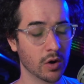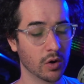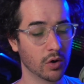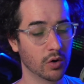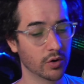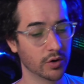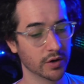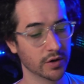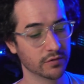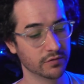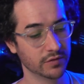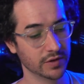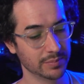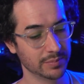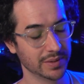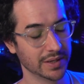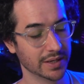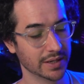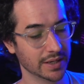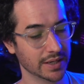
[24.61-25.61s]
or your
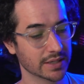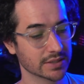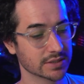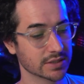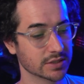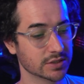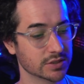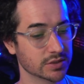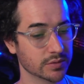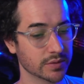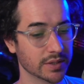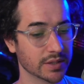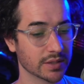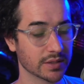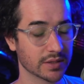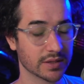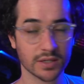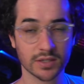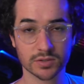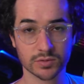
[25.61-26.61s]
VPN isn't doing
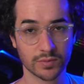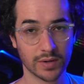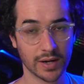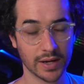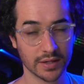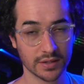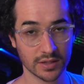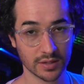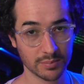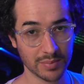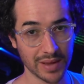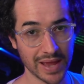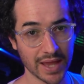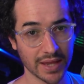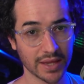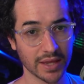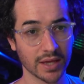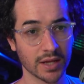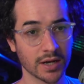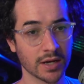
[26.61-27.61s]
things right in the
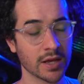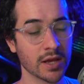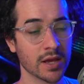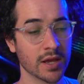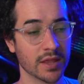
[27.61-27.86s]
back end,